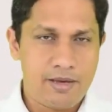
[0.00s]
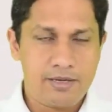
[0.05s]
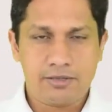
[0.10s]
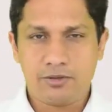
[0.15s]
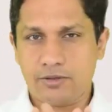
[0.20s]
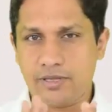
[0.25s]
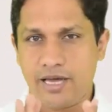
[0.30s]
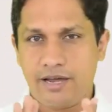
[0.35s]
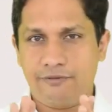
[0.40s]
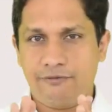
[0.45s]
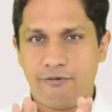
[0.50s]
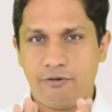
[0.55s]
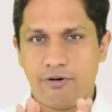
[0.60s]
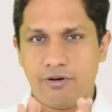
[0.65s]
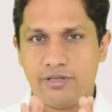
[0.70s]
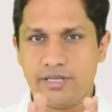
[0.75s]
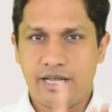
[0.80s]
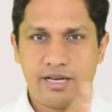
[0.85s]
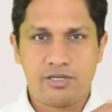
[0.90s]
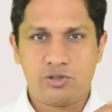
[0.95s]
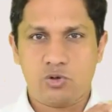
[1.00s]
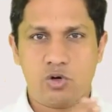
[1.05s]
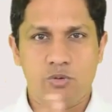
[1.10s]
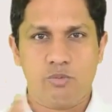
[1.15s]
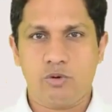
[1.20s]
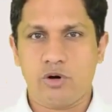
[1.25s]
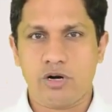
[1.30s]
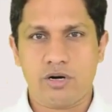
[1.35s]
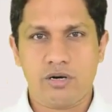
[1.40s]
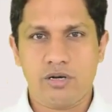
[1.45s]
So therefore, there is no
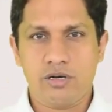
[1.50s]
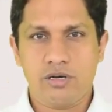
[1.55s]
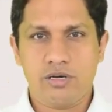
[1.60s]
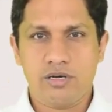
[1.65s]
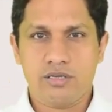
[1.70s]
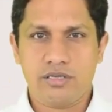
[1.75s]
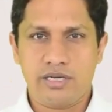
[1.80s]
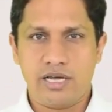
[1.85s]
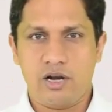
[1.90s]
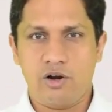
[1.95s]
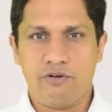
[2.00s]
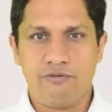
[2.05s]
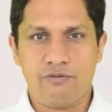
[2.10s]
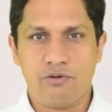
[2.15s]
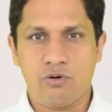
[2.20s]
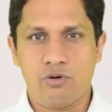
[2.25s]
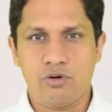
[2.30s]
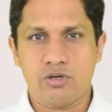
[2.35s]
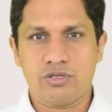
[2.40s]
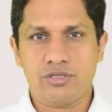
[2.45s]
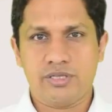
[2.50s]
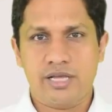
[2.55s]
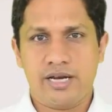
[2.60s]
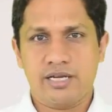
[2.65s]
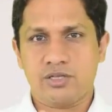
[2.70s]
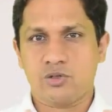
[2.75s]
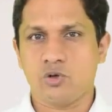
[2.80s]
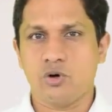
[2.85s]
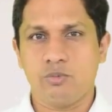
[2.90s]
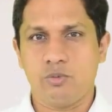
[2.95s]
more sale of goods, there
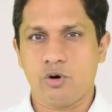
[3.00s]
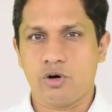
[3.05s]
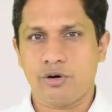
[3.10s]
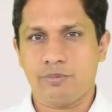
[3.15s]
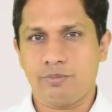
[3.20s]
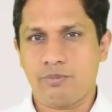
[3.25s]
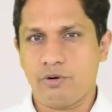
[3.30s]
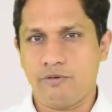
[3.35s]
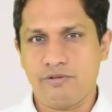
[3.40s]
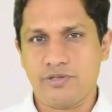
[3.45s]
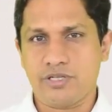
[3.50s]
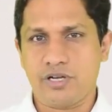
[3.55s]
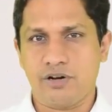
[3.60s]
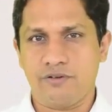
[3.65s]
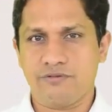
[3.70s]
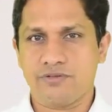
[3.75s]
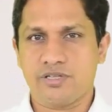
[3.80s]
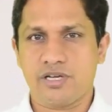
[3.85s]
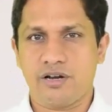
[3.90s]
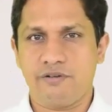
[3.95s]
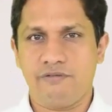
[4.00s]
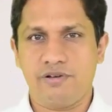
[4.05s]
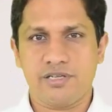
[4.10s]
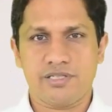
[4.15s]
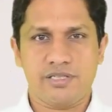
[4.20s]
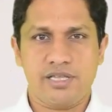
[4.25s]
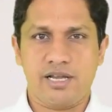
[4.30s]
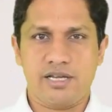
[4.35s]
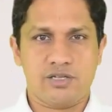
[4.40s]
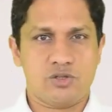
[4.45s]
is no more provision of
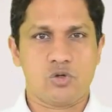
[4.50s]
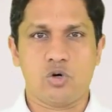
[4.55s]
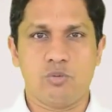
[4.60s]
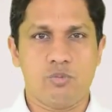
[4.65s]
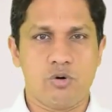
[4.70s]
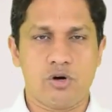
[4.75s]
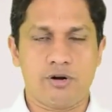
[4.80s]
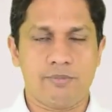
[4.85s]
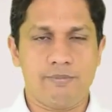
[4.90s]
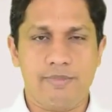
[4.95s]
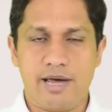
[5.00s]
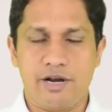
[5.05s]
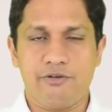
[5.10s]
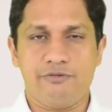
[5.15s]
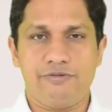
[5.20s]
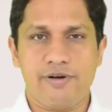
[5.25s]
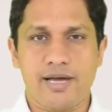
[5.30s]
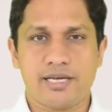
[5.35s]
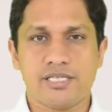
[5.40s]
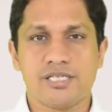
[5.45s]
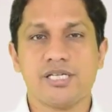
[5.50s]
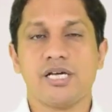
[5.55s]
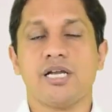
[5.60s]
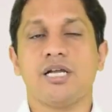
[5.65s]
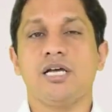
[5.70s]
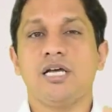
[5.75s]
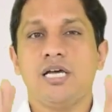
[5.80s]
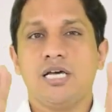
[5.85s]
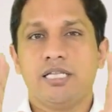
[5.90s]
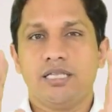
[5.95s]
service, there is no more
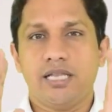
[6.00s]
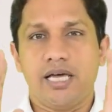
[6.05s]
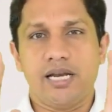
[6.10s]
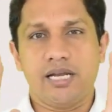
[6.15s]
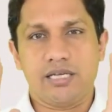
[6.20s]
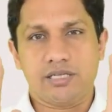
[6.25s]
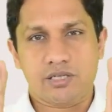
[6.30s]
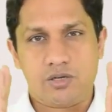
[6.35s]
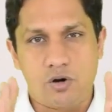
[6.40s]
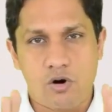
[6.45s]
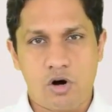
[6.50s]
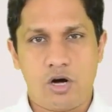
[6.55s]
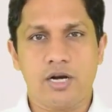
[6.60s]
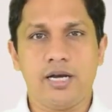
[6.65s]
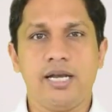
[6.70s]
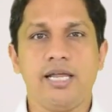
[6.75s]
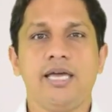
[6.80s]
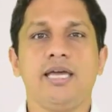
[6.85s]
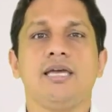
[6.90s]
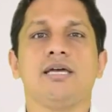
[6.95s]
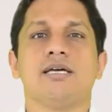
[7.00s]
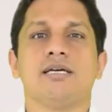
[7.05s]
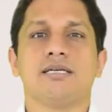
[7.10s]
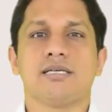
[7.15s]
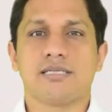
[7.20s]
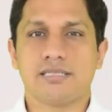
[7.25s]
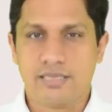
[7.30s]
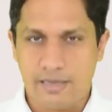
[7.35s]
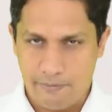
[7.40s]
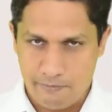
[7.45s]
manufacture, there is only
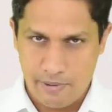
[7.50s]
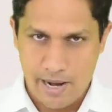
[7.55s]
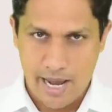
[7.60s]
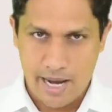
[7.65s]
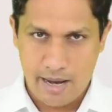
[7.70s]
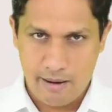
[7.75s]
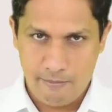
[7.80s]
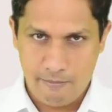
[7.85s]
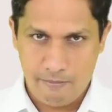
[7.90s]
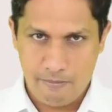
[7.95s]
supply.